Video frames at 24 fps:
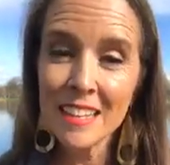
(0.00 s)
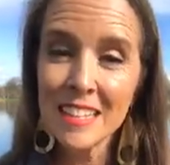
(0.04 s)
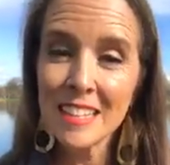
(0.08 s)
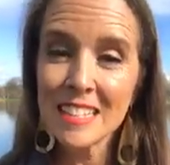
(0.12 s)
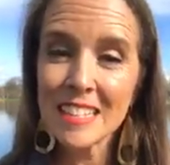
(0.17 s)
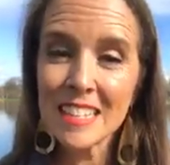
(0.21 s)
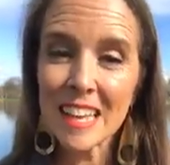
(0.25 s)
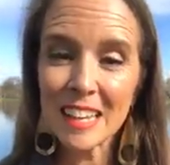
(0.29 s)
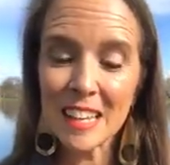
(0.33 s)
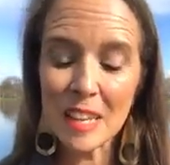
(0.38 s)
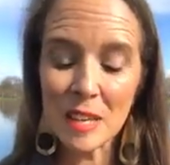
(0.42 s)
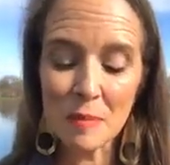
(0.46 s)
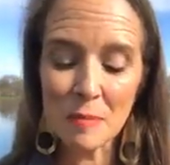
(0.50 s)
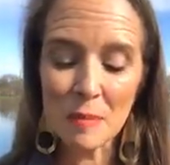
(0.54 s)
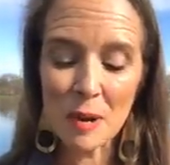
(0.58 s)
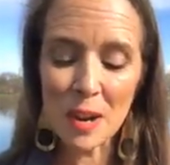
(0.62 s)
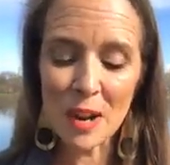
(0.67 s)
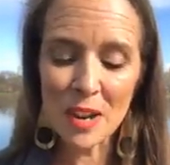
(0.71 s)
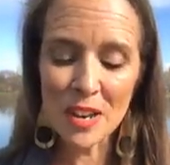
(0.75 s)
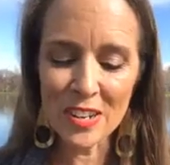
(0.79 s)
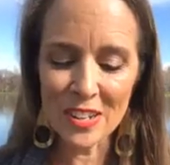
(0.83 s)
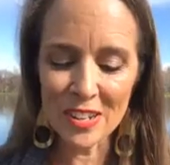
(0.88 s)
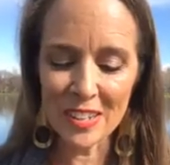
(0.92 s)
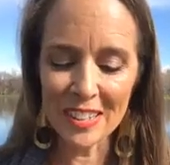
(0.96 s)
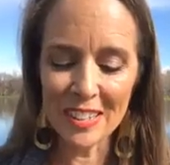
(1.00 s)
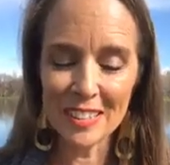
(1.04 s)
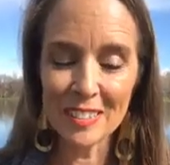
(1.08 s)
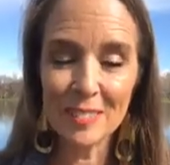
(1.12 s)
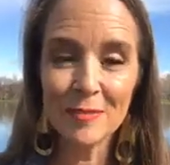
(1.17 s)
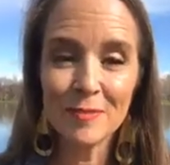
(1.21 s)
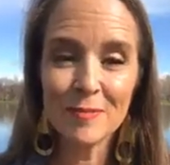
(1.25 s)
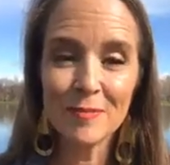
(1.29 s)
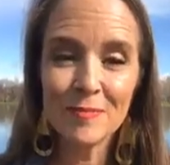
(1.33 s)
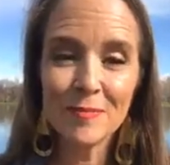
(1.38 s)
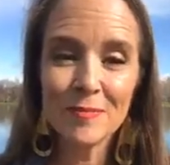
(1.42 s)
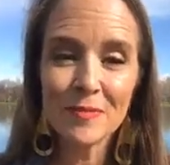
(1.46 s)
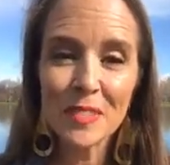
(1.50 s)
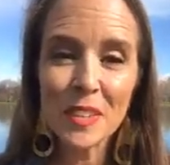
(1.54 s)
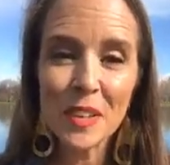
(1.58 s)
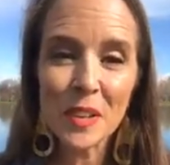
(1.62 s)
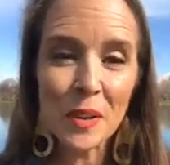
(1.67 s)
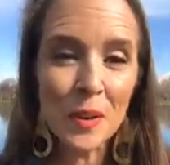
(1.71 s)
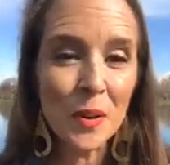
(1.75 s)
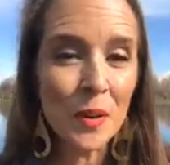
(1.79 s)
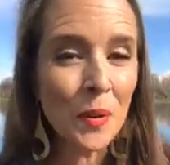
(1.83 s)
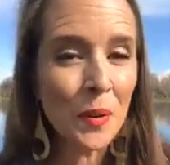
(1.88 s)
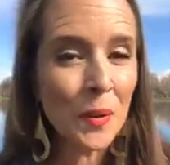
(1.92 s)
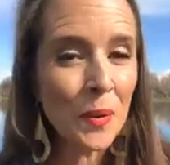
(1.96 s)
Second, ponder.
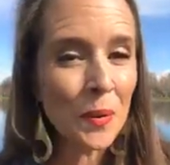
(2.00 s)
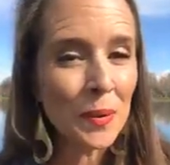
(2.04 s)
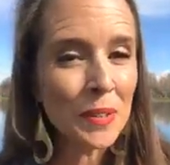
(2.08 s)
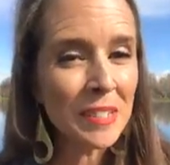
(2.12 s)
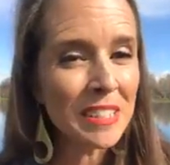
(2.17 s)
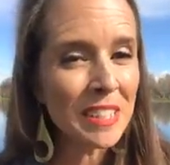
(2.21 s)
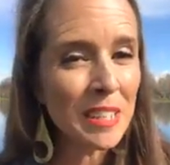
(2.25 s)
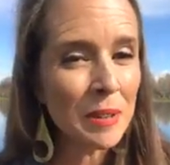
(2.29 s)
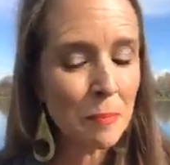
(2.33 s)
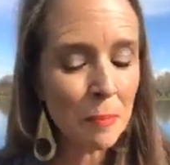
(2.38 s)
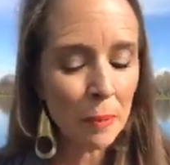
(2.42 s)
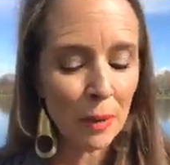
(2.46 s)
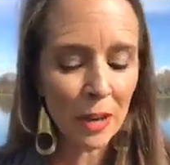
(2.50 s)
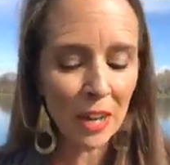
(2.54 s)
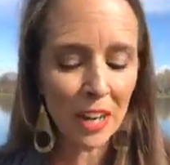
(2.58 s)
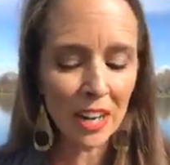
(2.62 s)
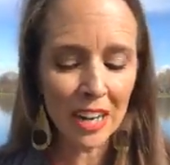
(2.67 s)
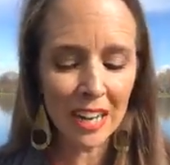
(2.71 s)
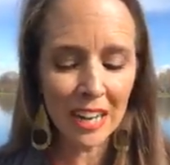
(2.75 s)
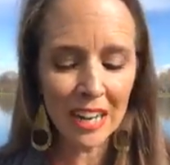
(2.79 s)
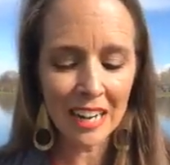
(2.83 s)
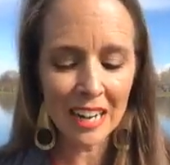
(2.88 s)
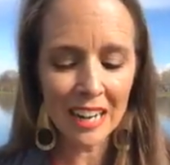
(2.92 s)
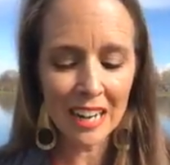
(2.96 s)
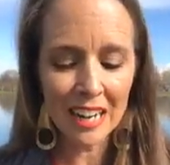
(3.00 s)
Go deeper.